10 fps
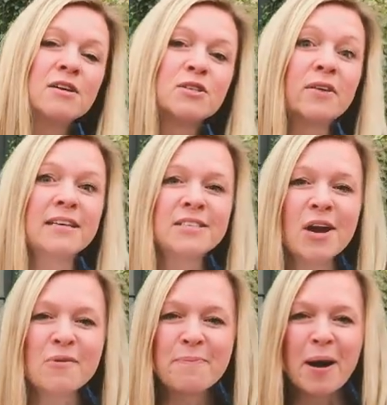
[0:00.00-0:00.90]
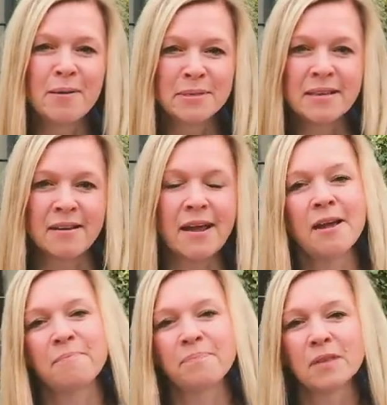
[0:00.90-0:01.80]
So let's start with Palm
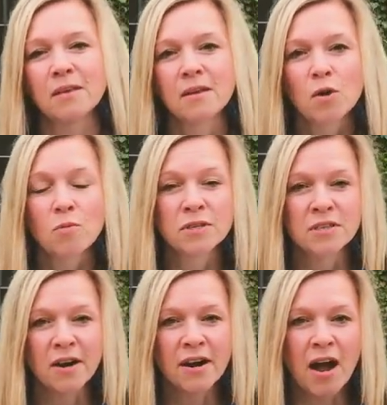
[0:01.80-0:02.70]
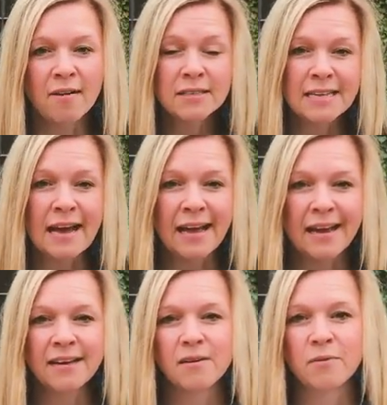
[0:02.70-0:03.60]
Sunday. We'll start outside